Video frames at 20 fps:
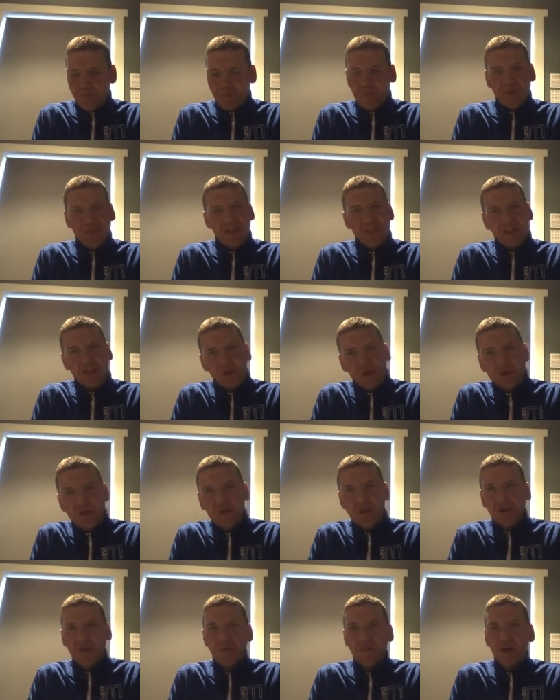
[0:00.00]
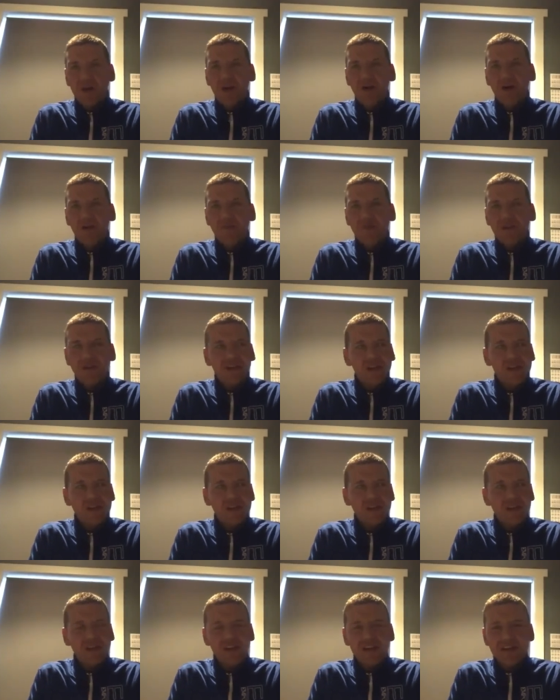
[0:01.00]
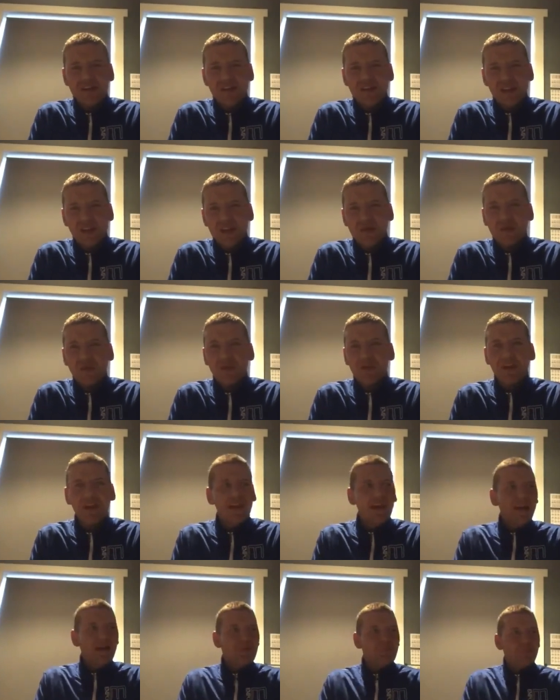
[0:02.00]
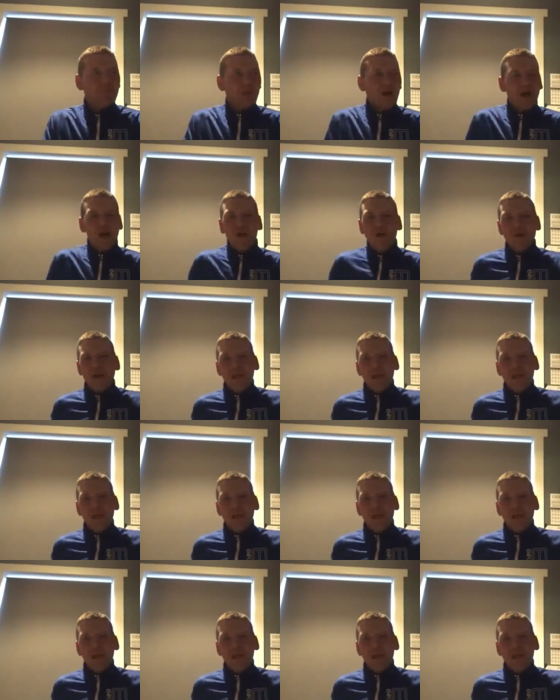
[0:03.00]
but they still took our money off, and that's that's that's what. But how